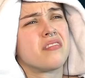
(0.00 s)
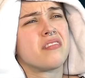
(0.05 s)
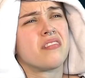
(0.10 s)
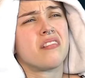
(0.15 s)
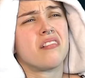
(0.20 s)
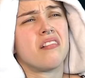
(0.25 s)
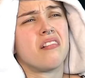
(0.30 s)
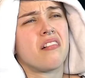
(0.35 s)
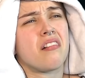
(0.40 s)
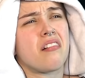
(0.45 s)

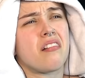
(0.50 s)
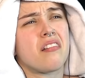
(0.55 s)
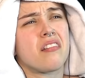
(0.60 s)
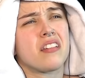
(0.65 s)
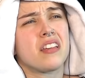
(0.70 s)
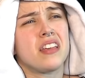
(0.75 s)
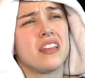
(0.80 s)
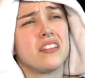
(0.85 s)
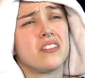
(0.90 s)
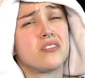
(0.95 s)
Ugh,
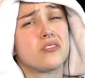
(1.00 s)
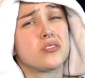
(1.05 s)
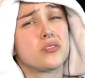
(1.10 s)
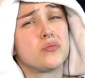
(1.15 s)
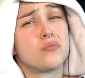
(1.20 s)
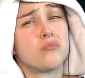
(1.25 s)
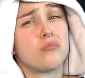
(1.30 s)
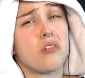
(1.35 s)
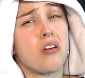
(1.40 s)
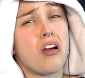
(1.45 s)
he
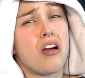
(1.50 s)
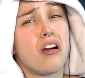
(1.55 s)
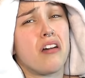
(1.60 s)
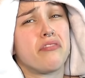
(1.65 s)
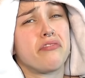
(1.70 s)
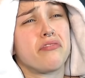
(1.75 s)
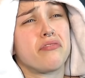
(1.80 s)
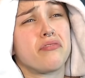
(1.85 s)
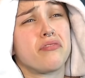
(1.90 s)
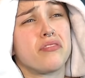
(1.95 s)
looks
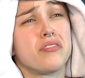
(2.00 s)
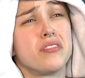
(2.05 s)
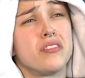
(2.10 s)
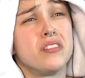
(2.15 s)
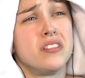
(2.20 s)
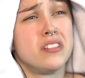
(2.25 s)
rough.